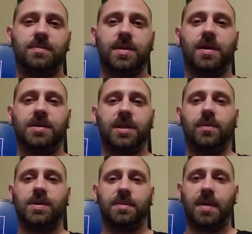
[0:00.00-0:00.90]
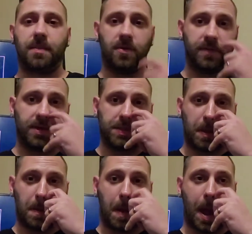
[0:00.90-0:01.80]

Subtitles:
But honestly, it wasn't my movie, so